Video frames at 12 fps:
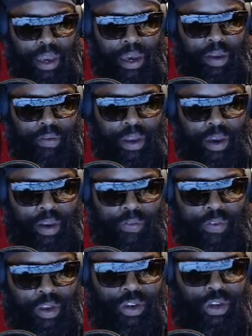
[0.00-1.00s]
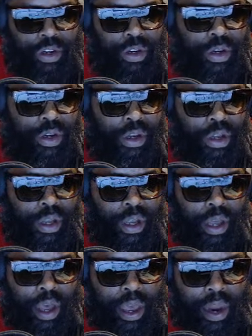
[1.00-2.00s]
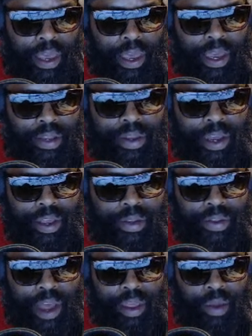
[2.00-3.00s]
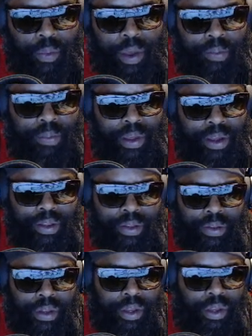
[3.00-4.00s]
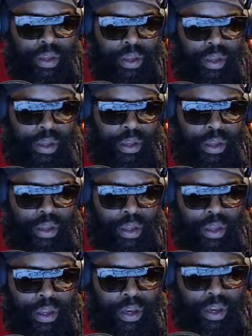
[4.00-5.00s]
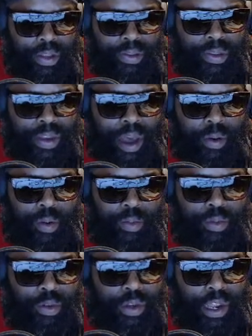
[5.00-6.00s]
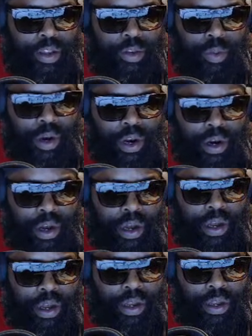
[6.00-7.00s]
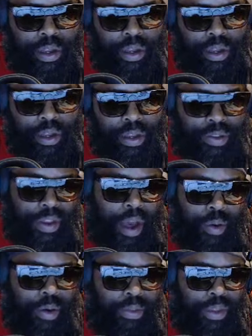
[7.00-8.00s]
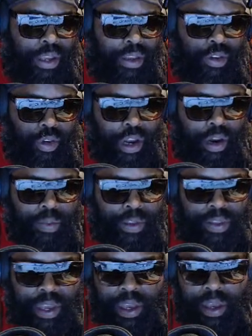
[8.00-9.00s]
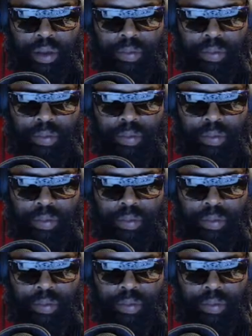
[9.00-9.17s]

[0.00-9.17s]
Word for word: in the future, and I can't tell you exactly when, because this is not one of them things where it's not one of them things, you know what I mean saying?